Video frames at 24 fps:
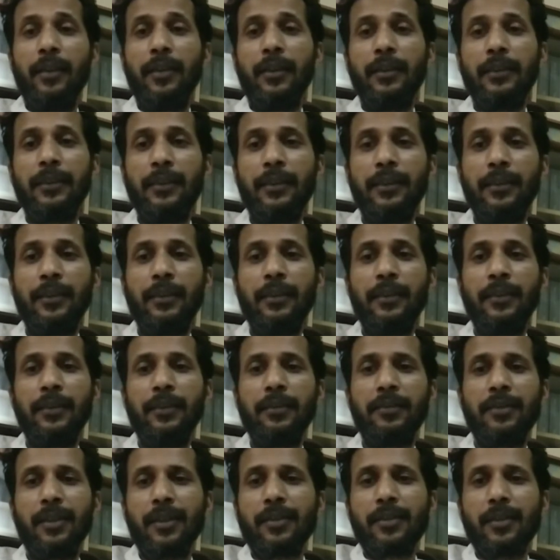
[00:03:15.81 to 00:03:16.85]

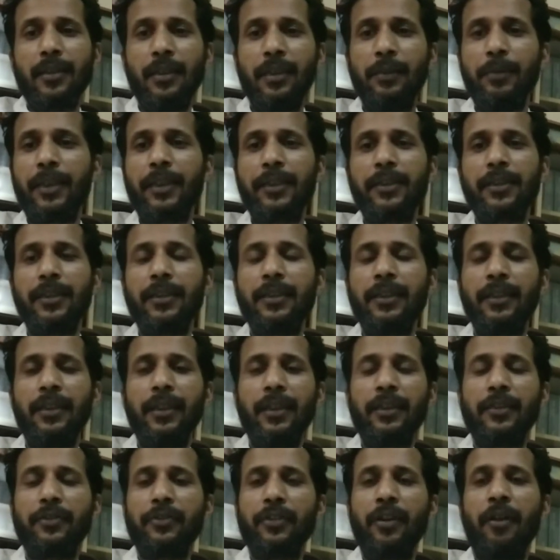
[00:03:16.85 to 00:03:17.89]
he just liberated
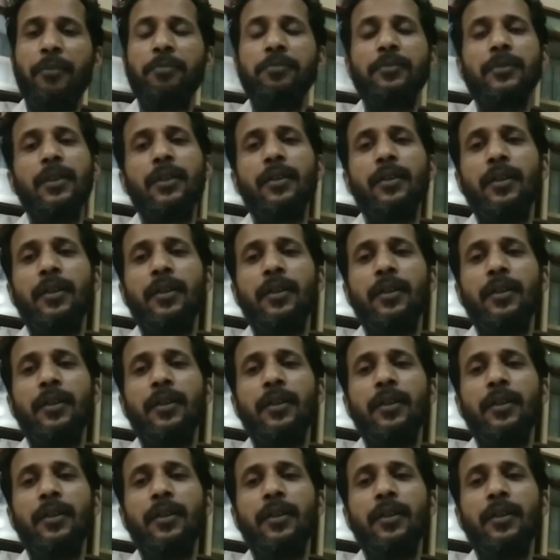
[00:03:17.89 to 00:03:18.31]
England from